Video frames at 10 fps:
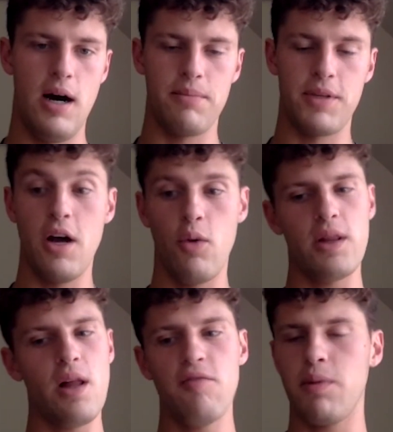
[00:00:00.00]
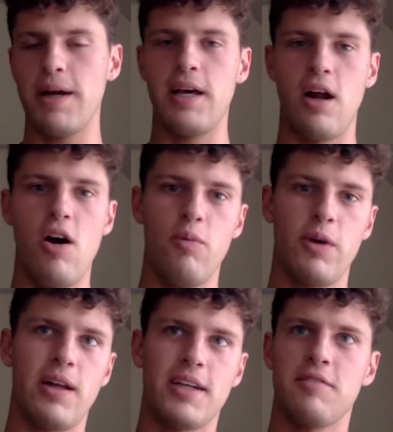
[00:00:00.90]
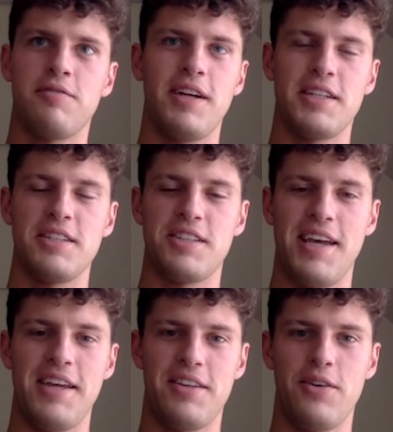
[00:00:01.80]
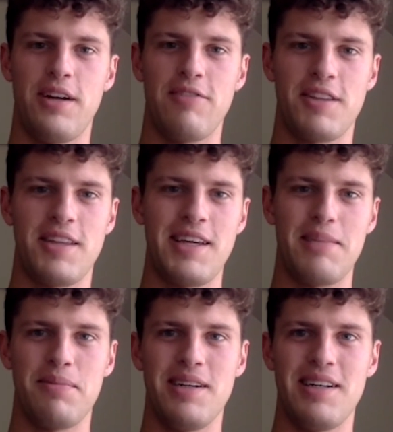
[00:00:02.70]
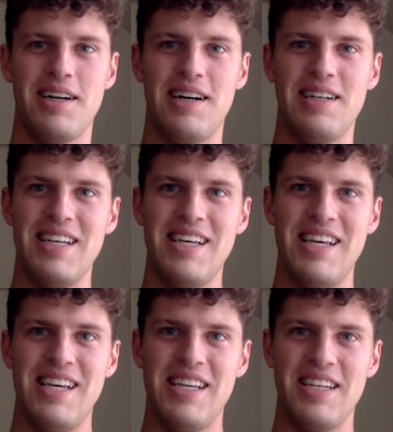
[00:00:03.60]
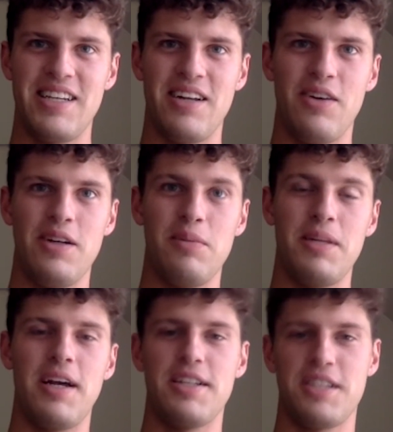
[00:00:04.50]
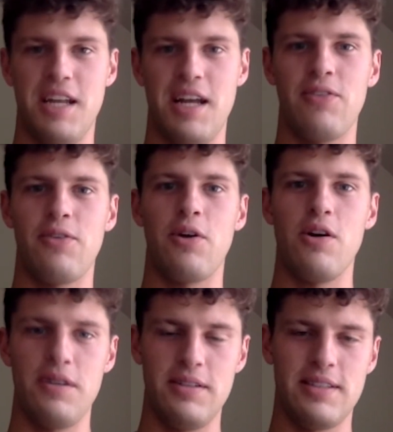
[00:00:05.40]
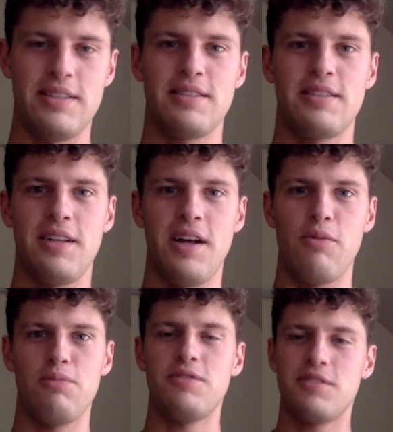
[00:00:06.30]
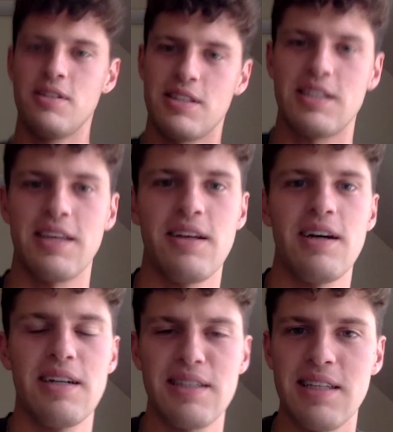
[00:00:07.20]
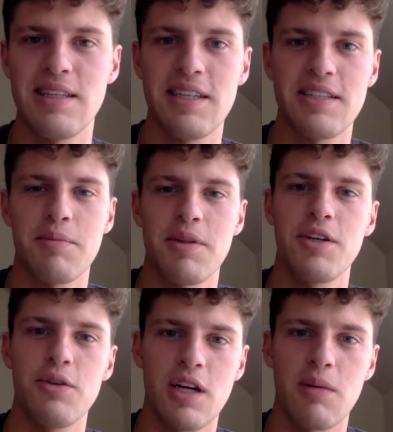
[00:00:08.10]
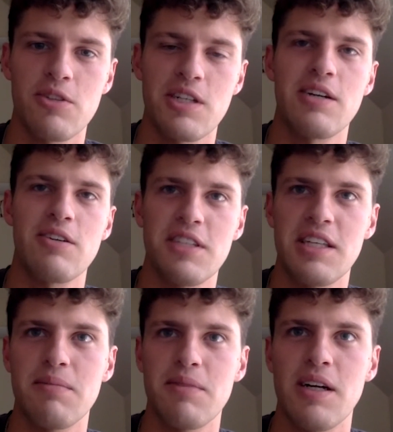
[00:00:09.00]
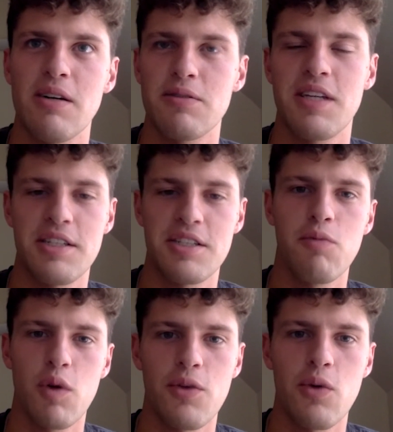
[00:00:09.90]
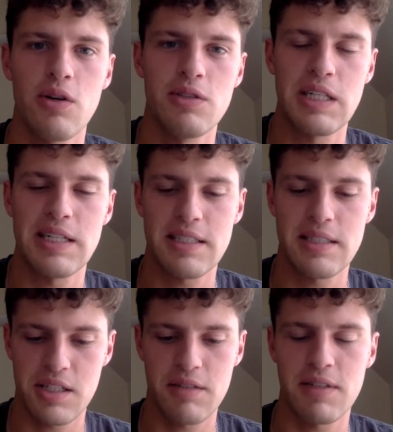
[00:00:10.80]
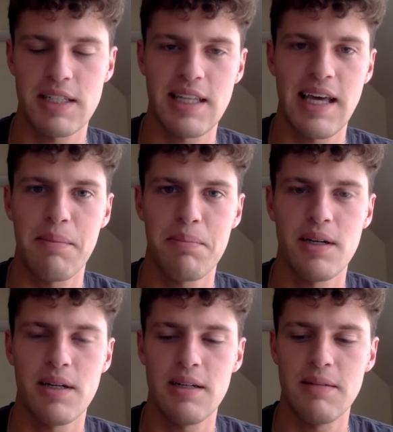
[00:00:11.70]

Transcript: you know, we love playing at home, we like defending Santo and everything, but you know, it'll be nice to get out on the road, you know, get some of the newcomers on our team, you know, a taste of what the road's like and stuff like that. But